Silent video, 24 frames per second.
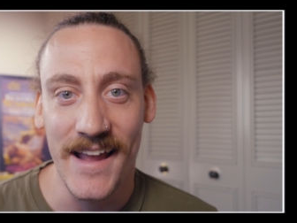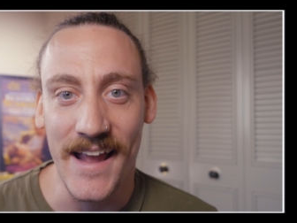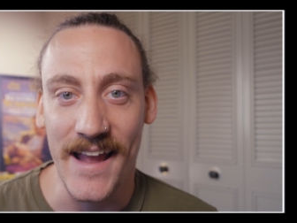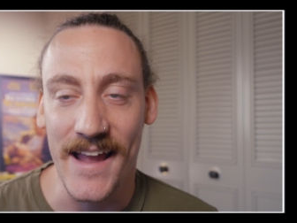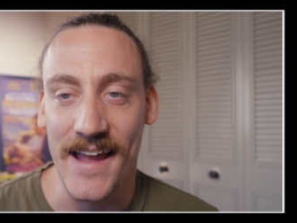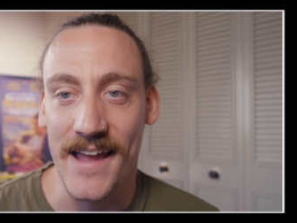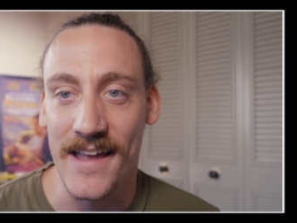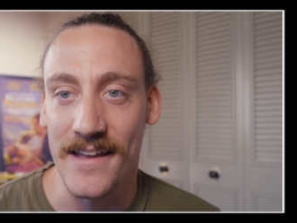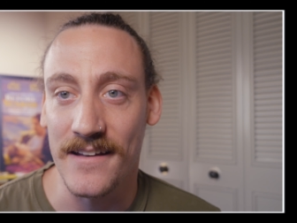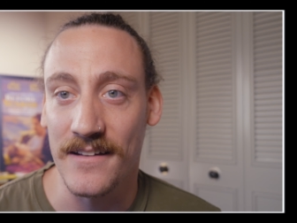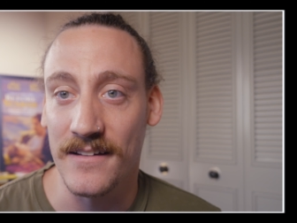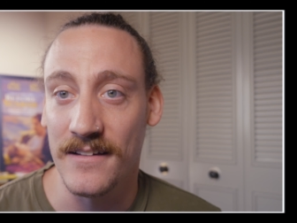
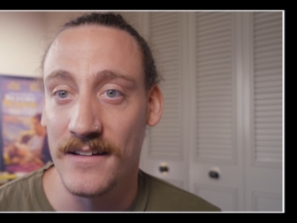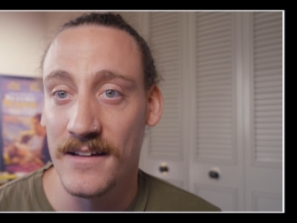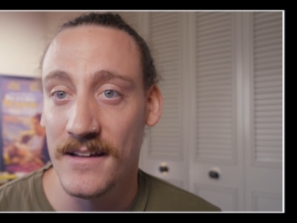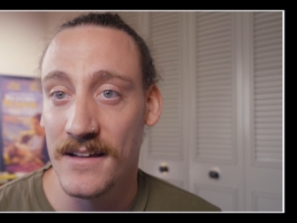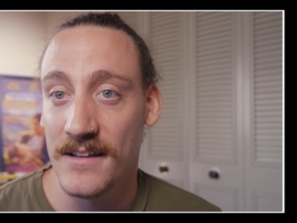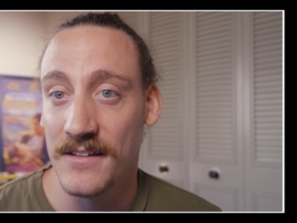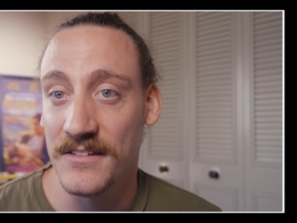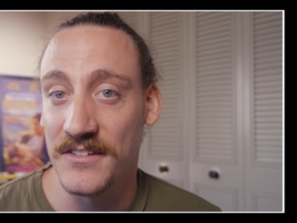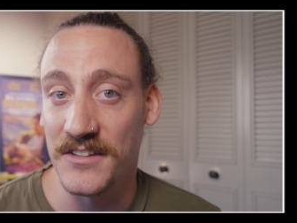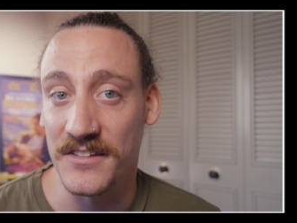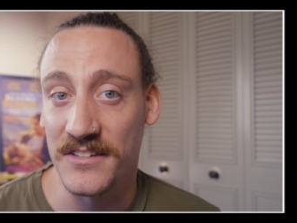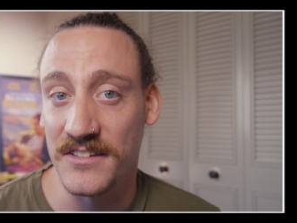and
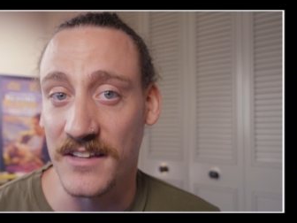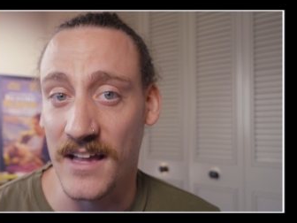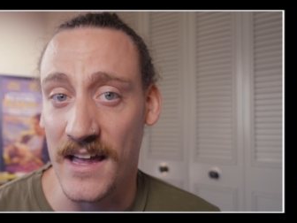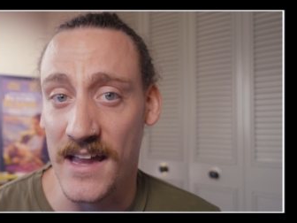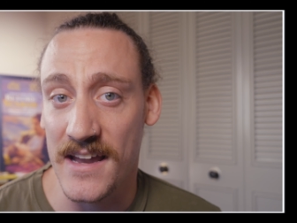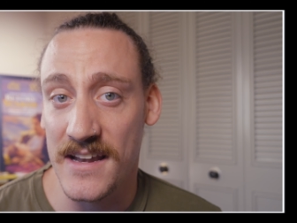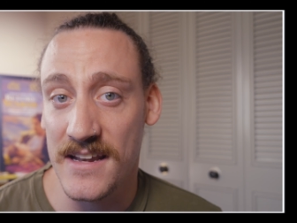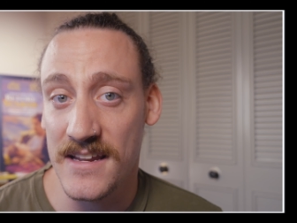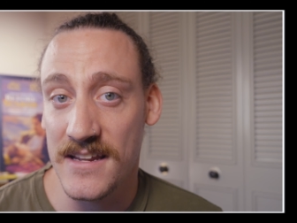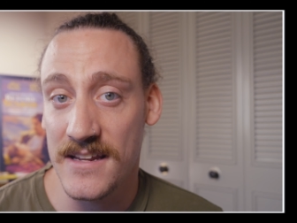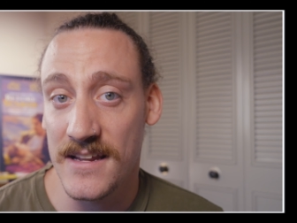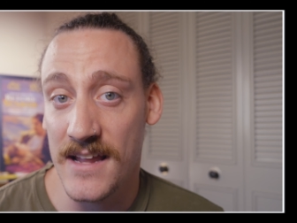
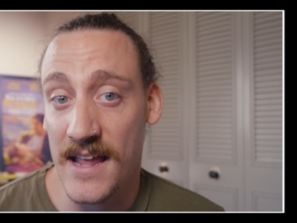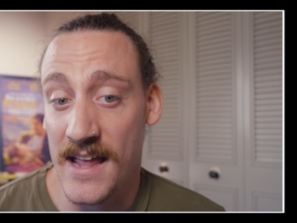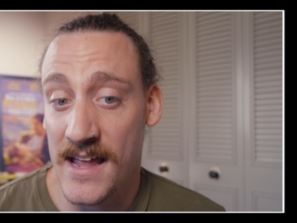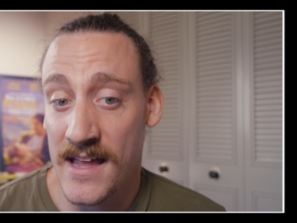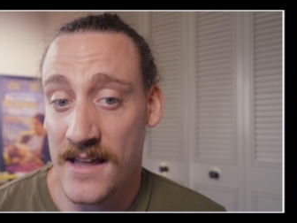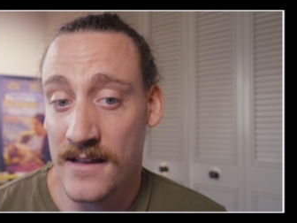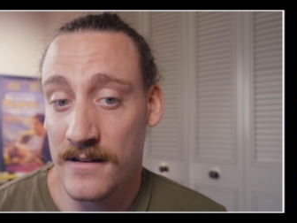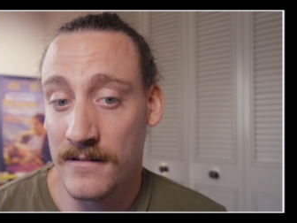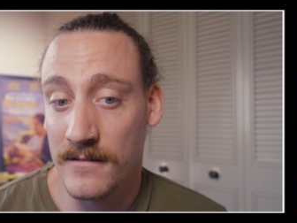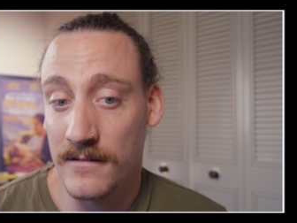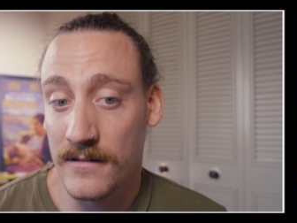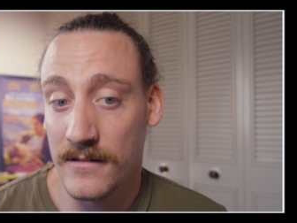society,
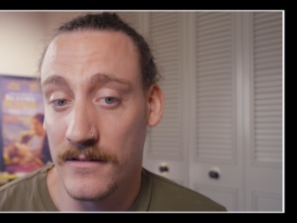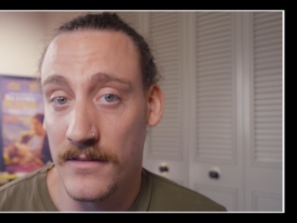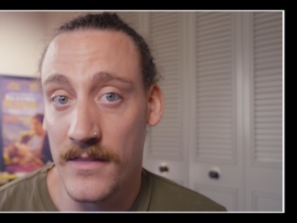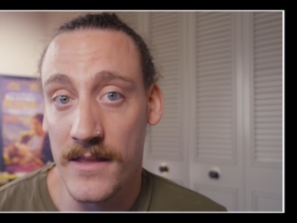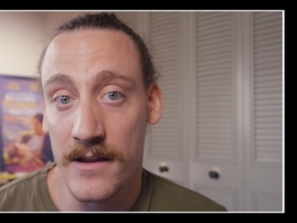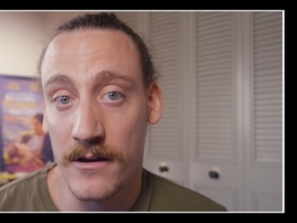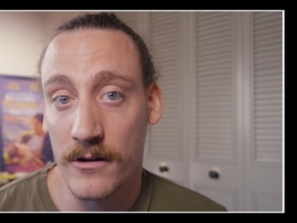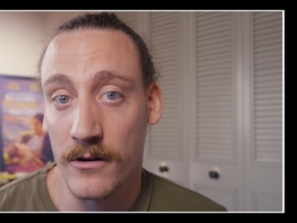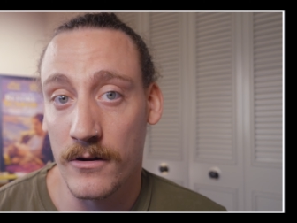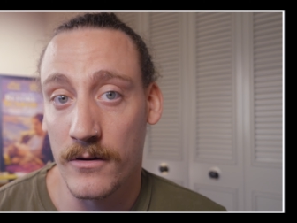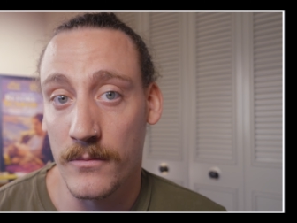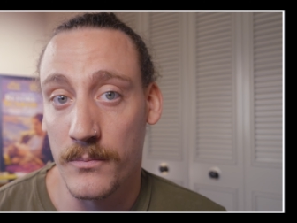and
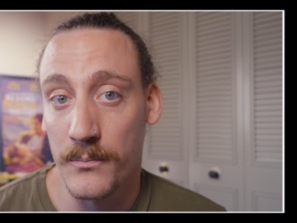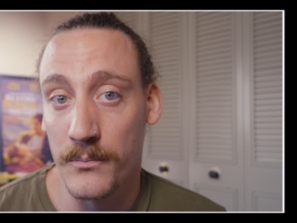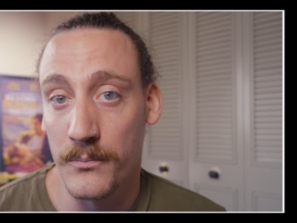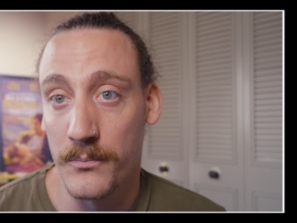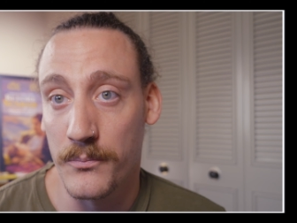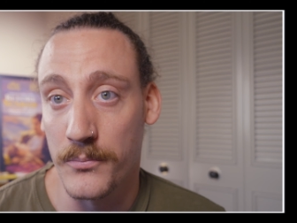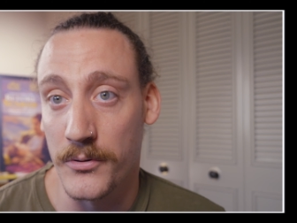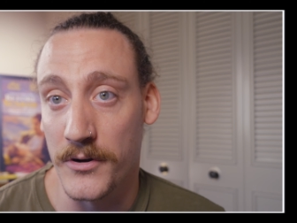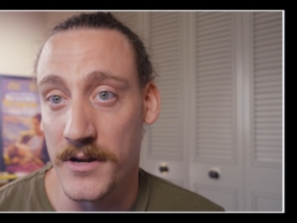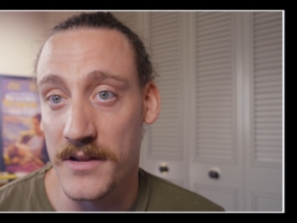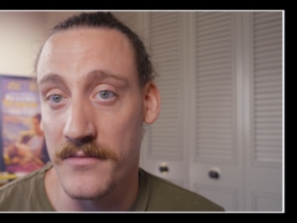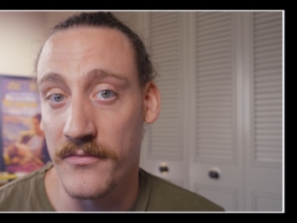they're
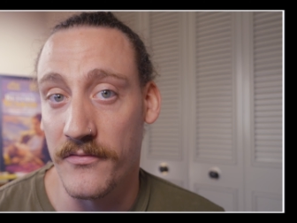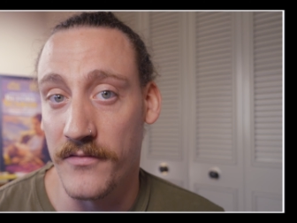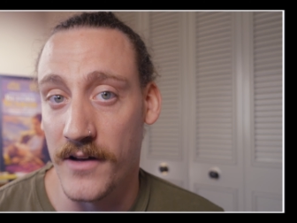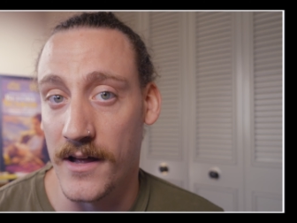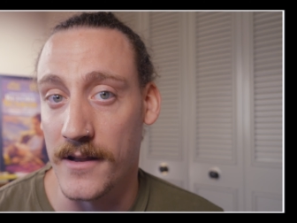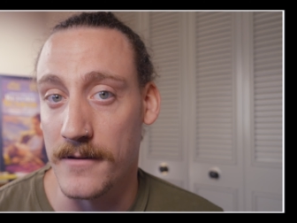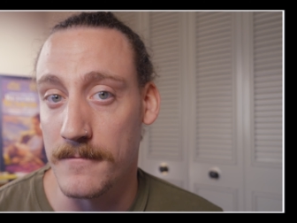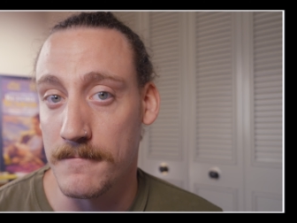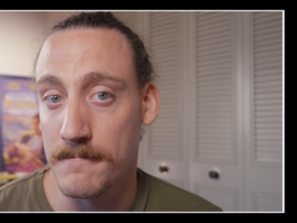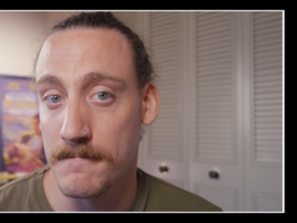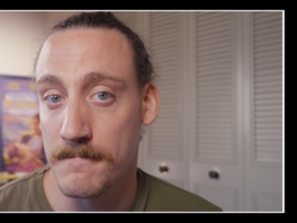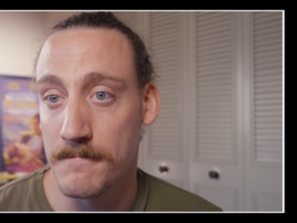pretty
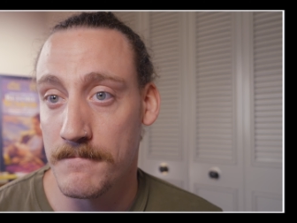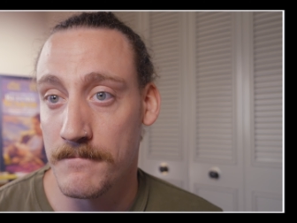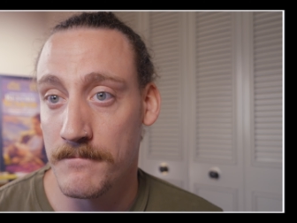fun.